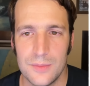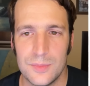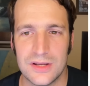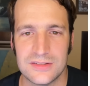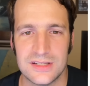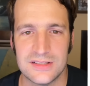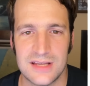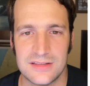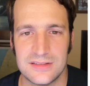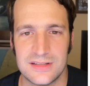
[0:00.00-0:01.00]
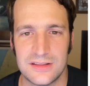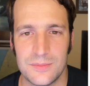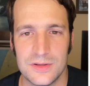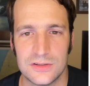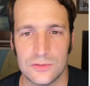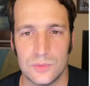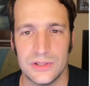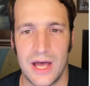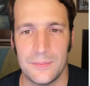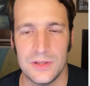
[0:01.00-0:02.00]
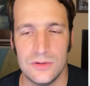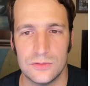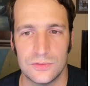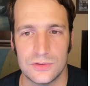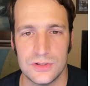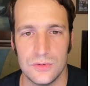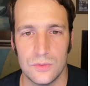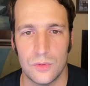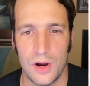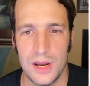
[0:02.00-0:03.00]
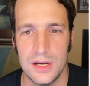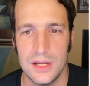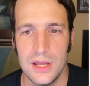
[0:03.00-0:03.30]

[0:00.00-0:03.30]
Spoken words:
because it assesses that the missiles will not be useful to Ukraine